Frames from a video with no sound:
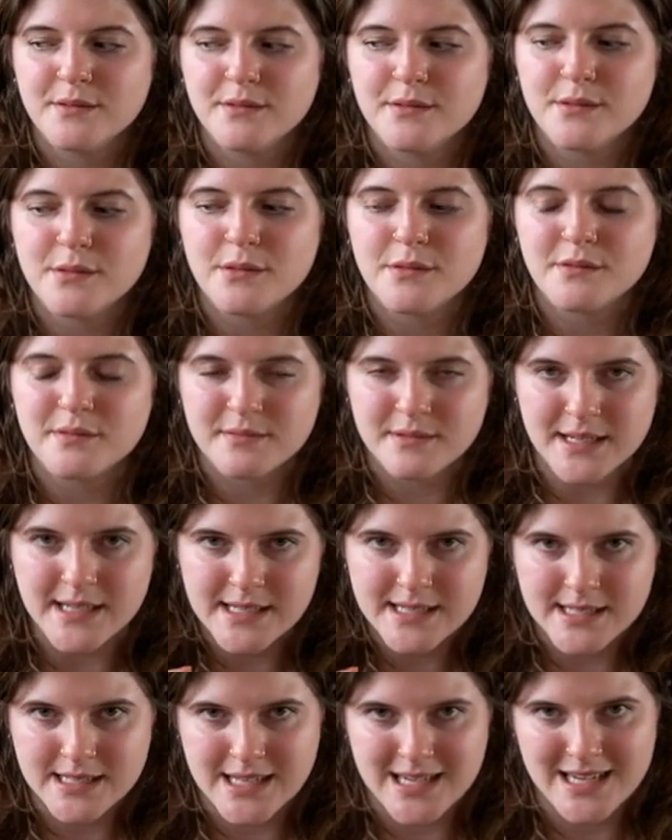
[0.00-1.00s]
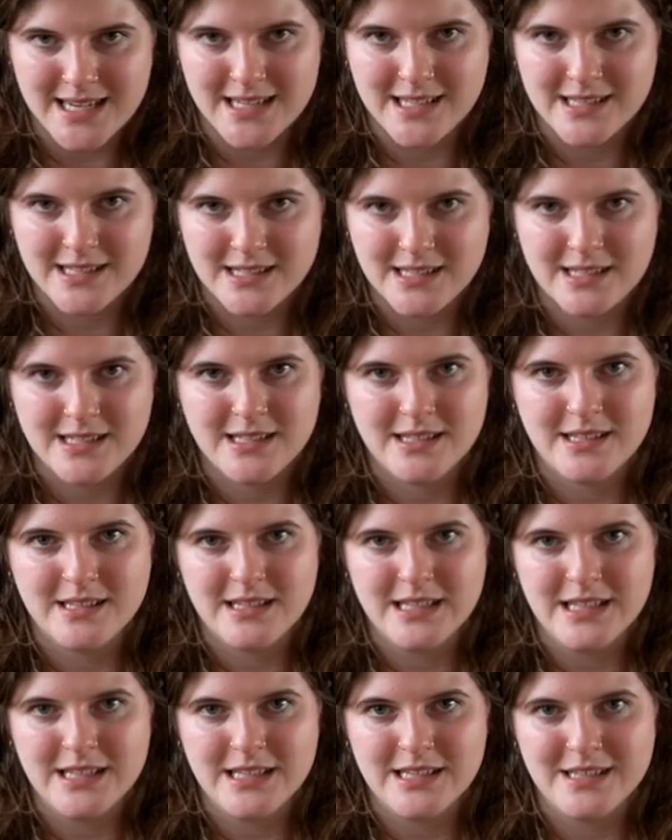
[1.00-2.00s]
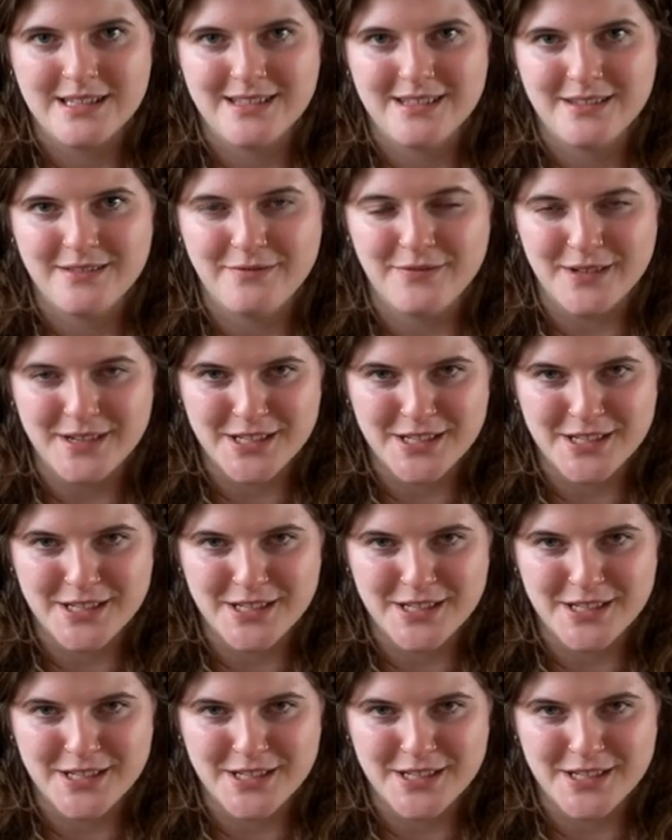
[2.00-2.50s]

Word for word: three skeins for